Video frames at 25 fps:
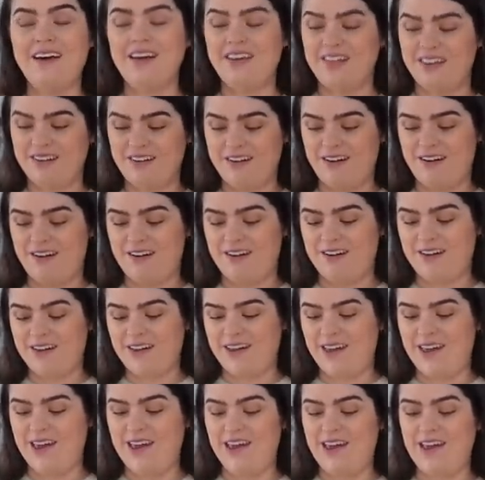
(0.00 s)
the
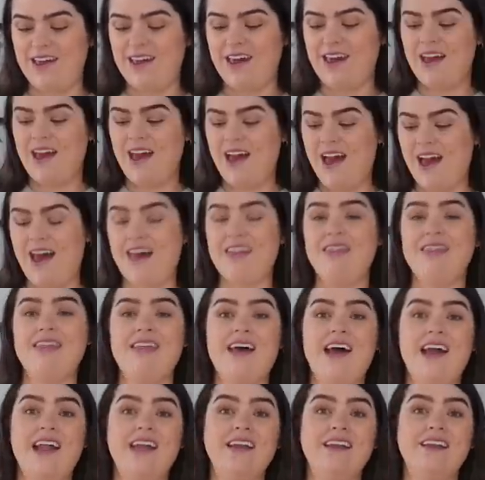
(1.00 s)
khaki, and
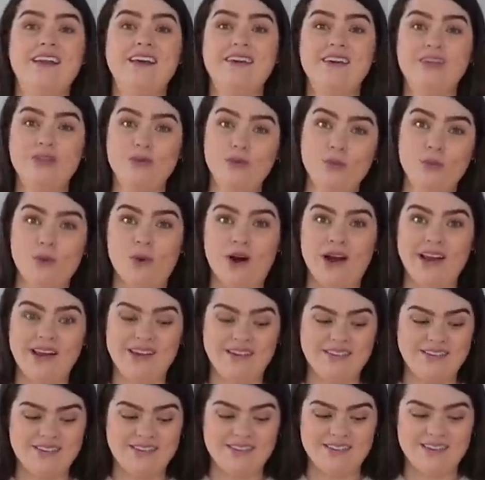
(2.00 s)
then the
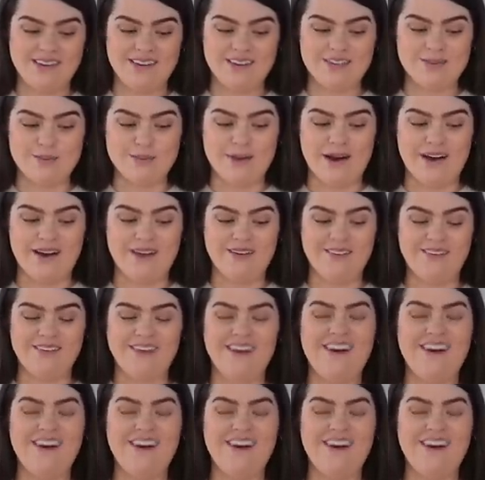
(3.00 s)
white as well.